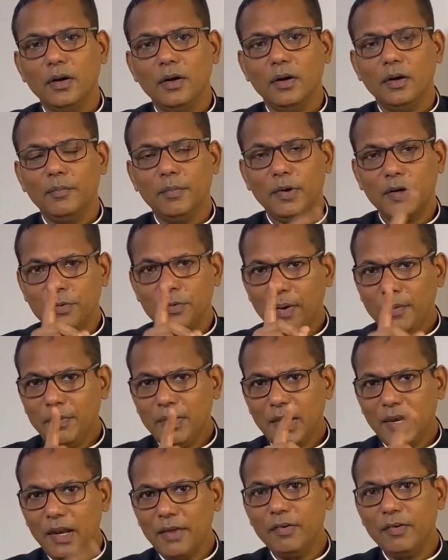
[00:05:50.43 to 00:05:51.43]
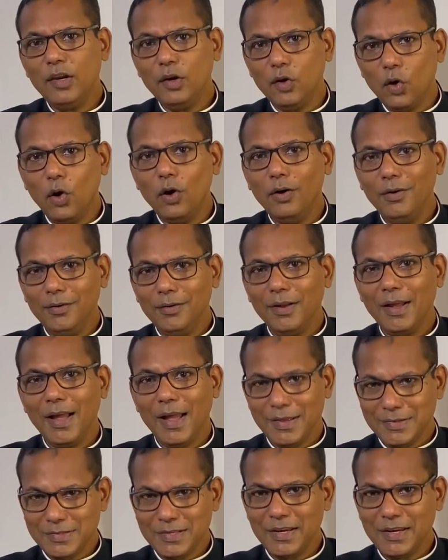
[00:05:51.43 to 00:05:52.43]
but remember that every law
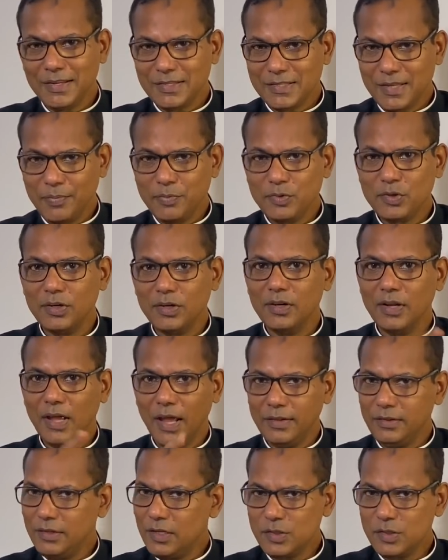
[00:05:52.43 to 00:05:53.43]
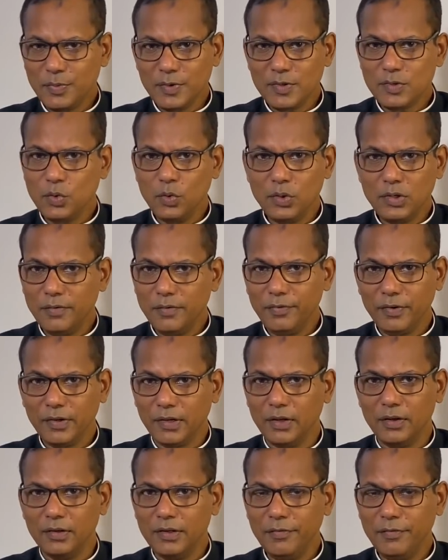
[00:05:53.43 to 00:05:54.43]
has an exception and this was no
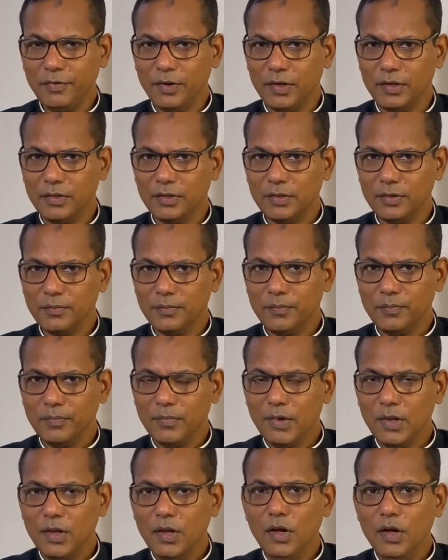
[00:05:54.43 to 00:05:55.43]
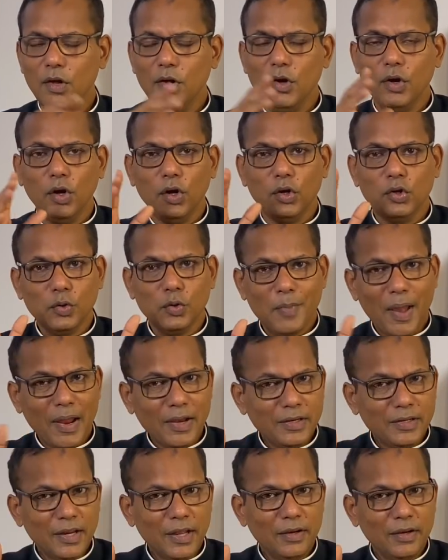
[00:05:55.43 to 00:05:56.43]
different.
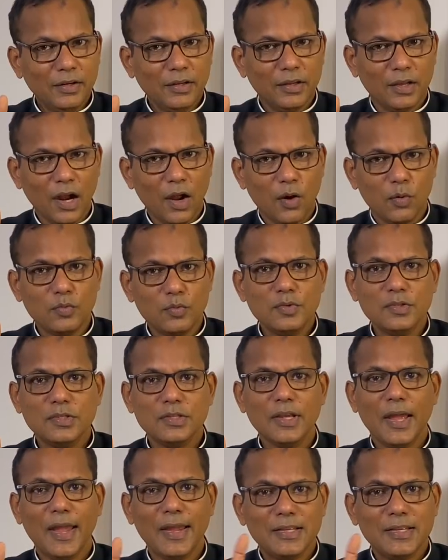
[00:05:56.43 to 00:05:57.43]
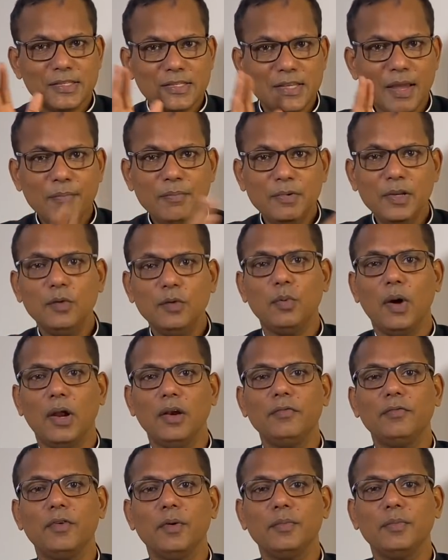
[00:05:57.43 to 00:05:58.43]
Humanitarian grounds exempted
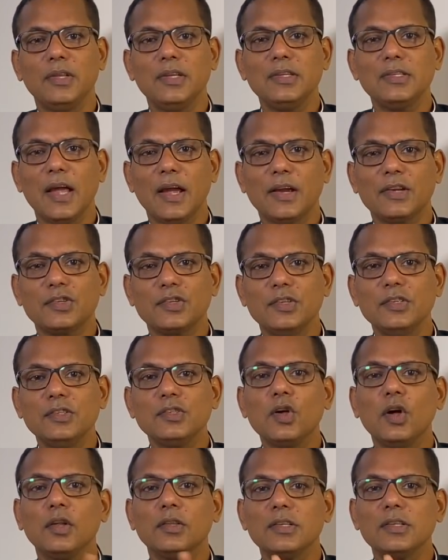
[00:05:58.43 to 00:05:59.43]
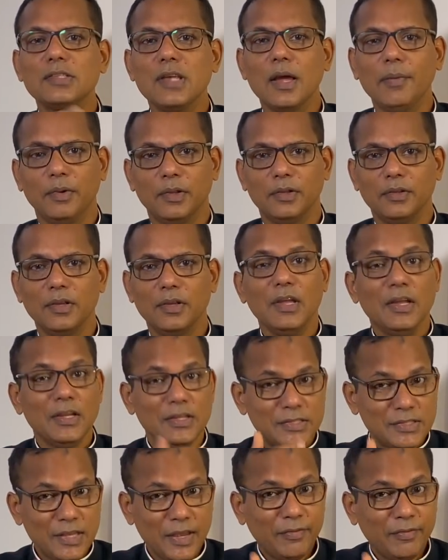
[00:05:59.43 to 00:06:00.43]
one from these actions on the Sabbath.
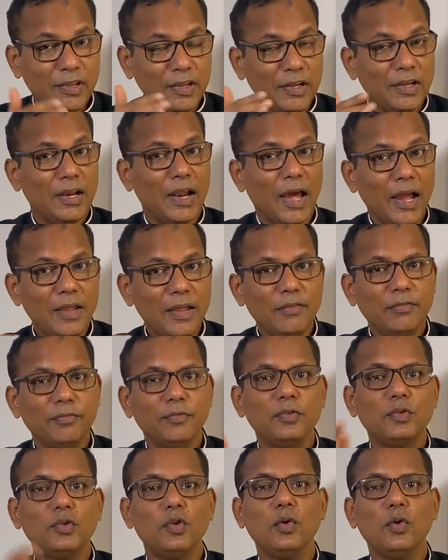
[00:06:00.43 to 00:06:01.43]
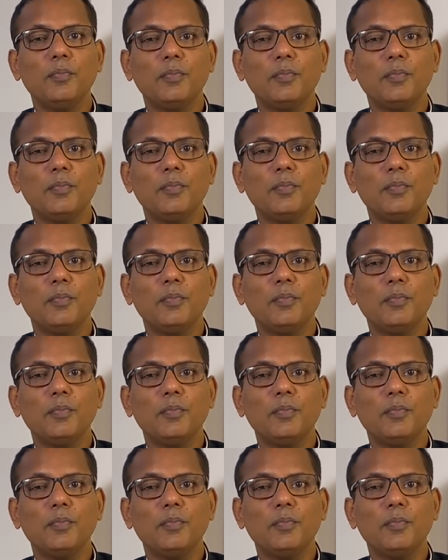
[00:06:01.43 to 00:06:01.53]
Saving a life took